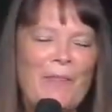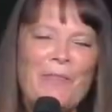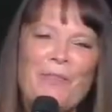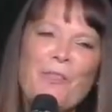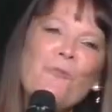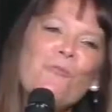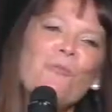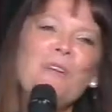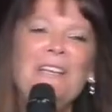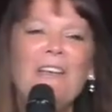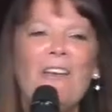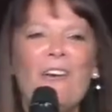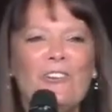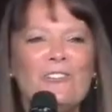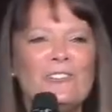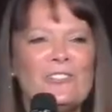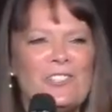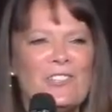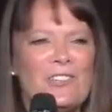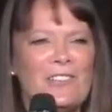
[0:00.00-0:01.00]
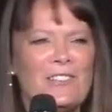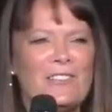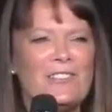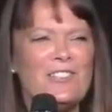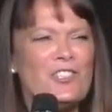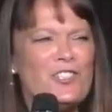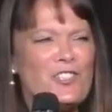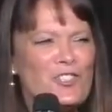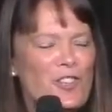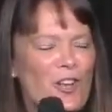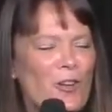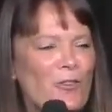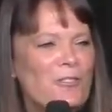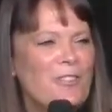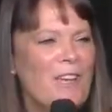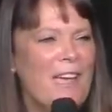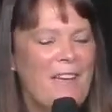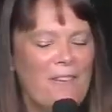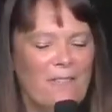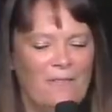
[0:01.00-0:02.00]
that we learn to slow
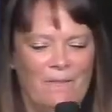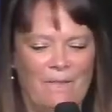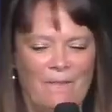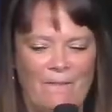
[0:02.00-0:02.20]
down,